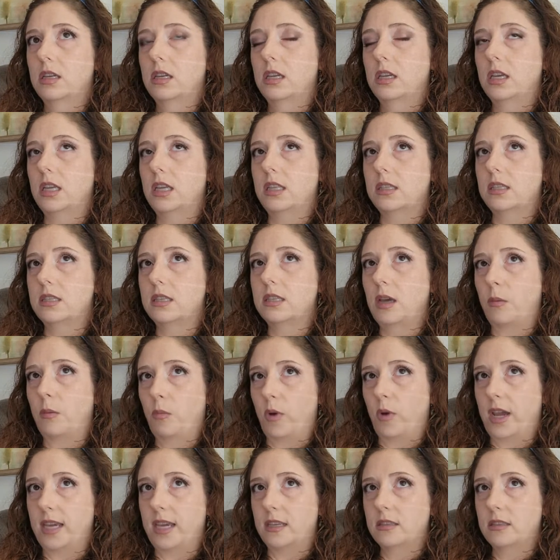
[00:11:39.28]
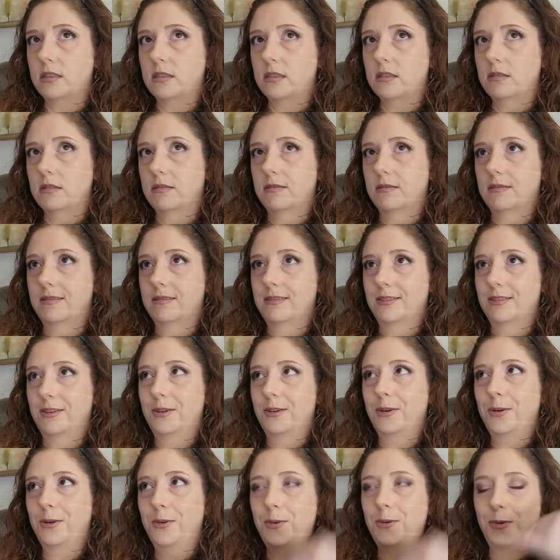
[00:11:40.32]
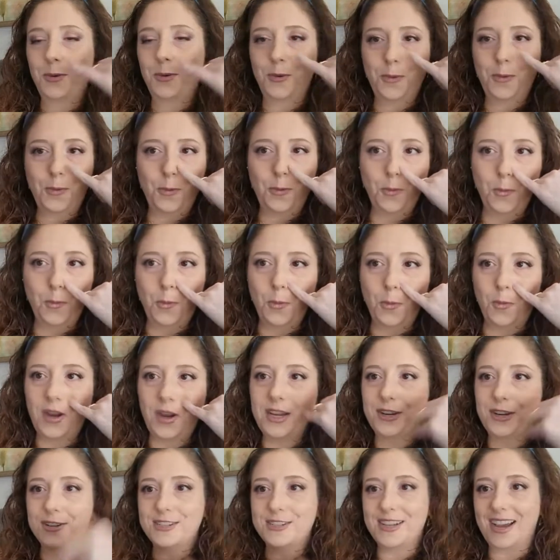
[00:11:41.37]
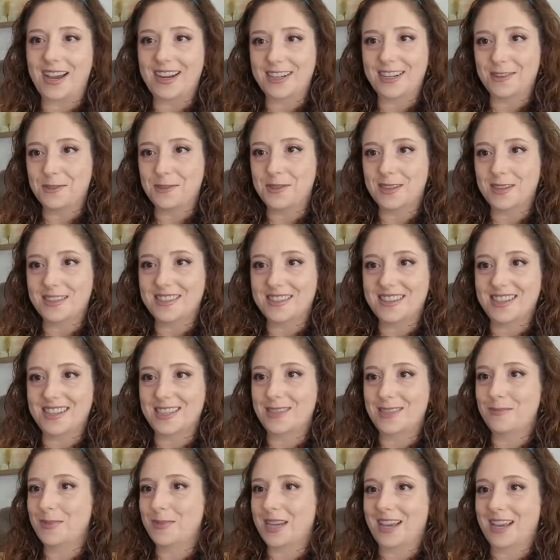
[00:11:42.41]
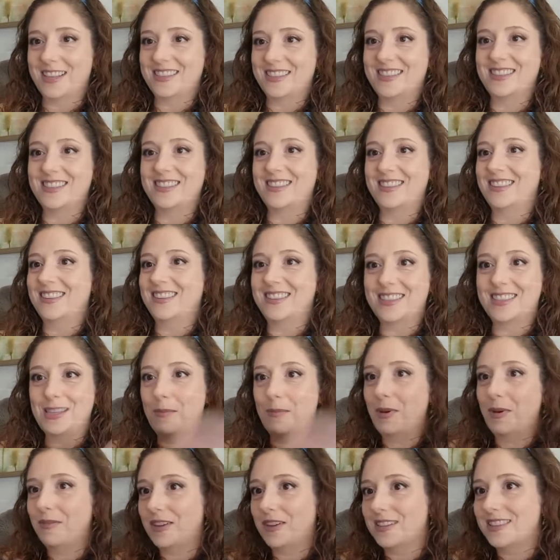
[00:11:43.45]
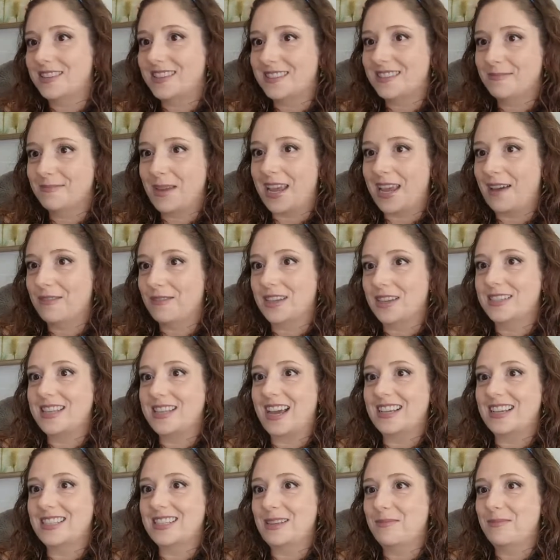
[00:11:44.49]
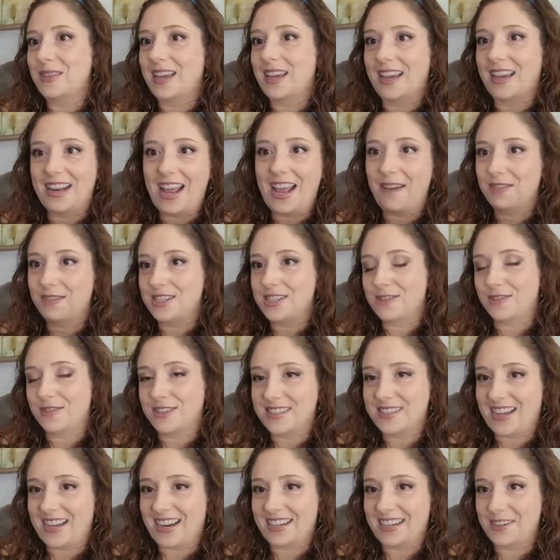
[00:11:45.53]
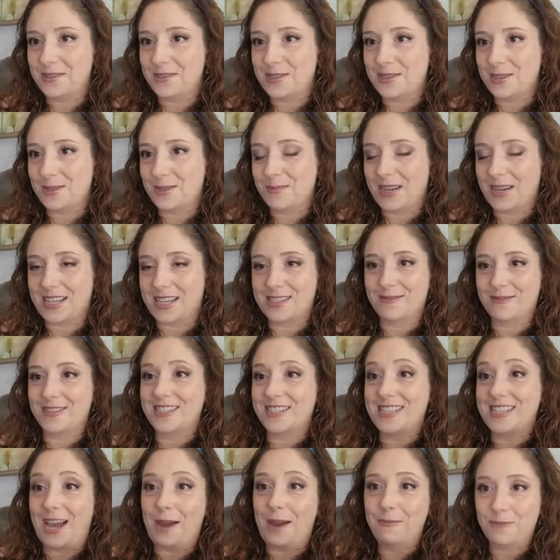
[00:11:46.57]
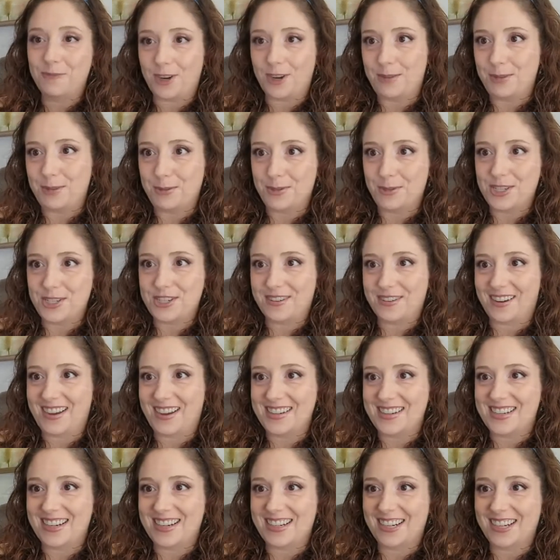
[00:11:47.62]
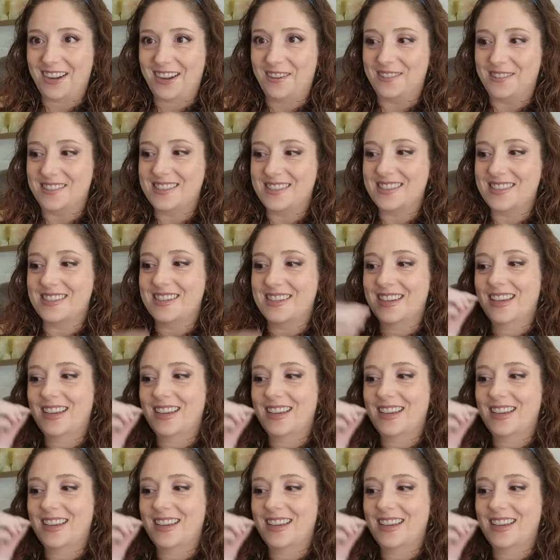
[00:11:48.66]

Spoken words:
in some ways what your diagnosis is, because some of us may have the exact same thing and have a different diagnosis because of the time frame in which you got diagnosed.